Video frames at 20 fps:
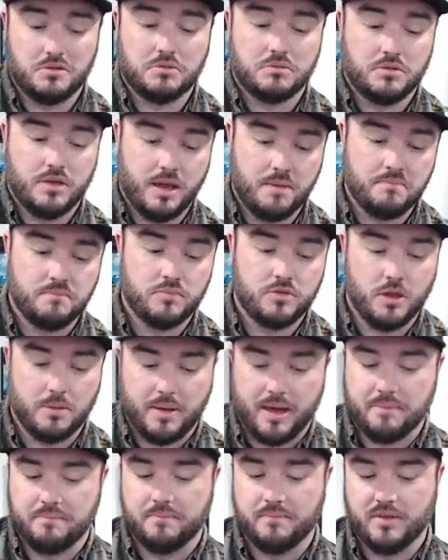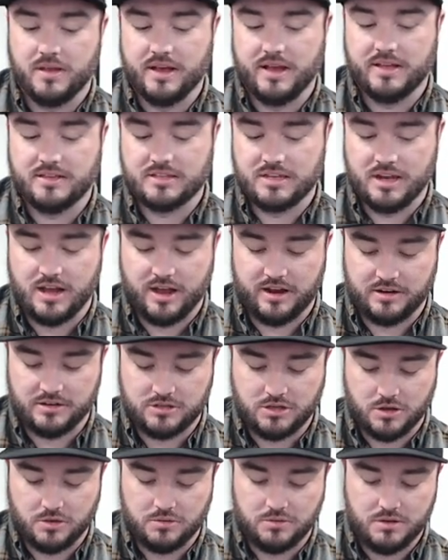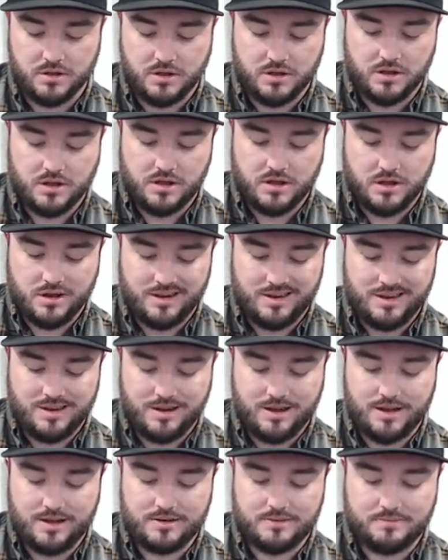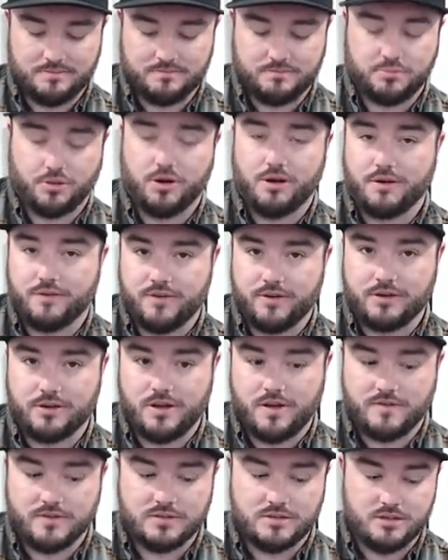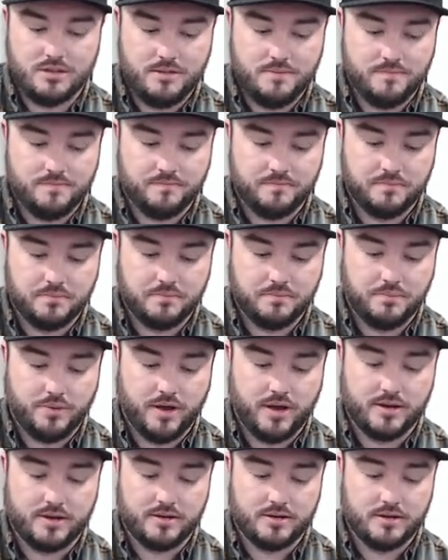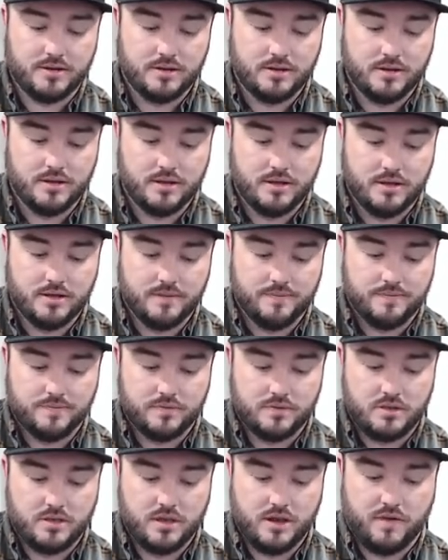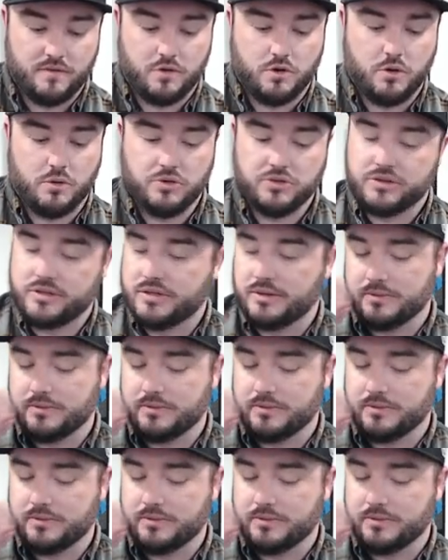okay, not bad. It's a nine. So not perfect, obviously, but you never know with,